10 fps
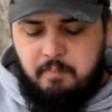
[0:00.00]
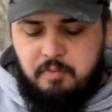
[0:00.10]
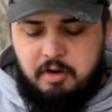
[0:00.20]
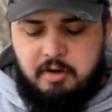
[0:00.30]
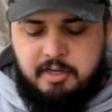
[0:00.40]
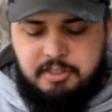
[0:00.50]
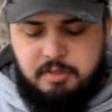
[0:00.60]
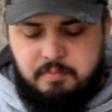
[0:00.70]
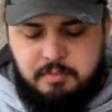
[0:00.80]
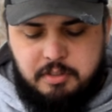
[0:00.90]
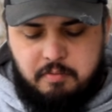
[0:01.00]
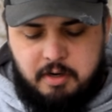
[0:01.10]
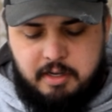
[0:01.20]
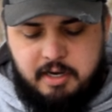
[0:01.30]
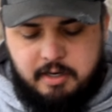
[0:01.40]
They're awesome. We're
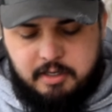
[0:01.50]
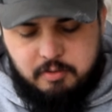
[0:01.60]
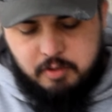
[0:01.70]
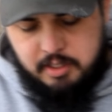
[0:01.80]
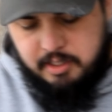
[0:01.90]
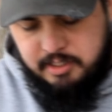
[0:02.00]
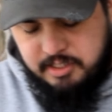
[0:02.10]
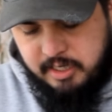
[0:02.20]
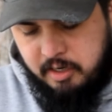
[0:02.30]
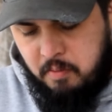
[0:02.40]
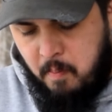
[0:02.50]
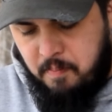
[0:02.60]
going to cut into one of these now.